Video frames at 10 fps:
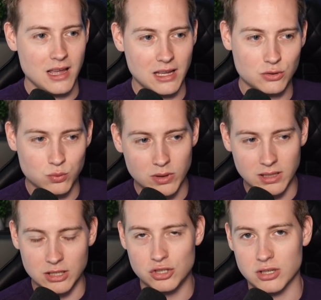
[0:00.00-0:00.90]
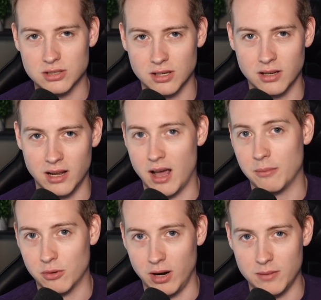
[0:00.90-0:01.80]
it's really just a, an
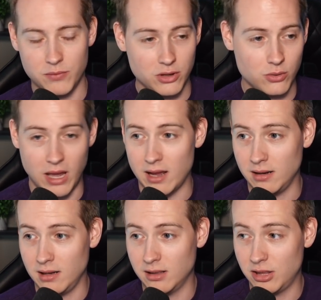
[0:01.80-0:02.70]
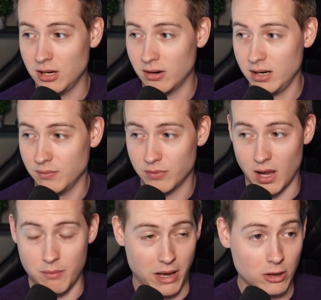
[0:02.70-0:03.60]
upgrade. You get, in theory,
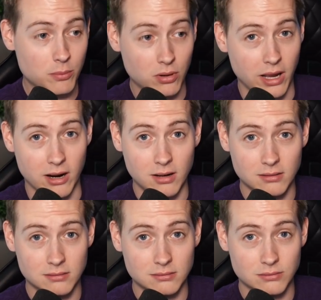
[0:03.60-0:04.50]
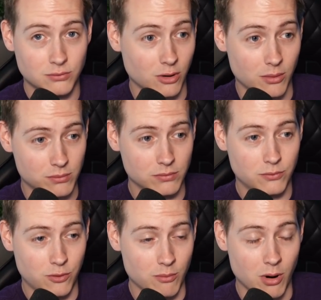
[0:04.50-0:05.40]
a better player from
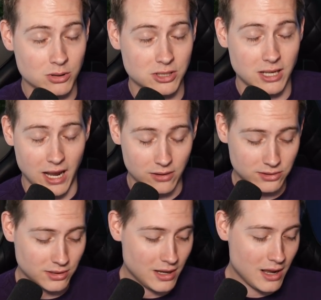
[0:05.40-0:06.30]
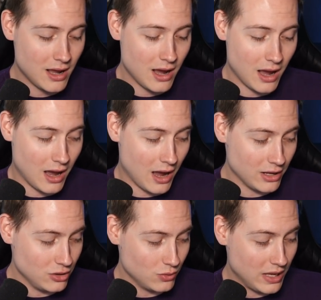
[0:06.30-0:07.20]
from most accounts. Uh,
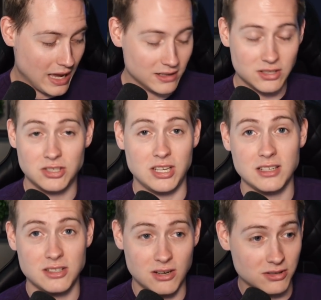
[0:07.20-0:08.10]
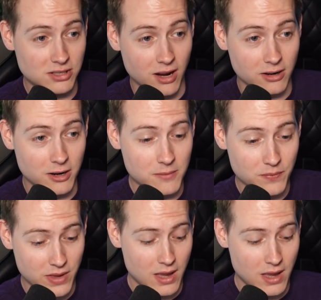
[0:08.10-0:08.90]
you get six years younger,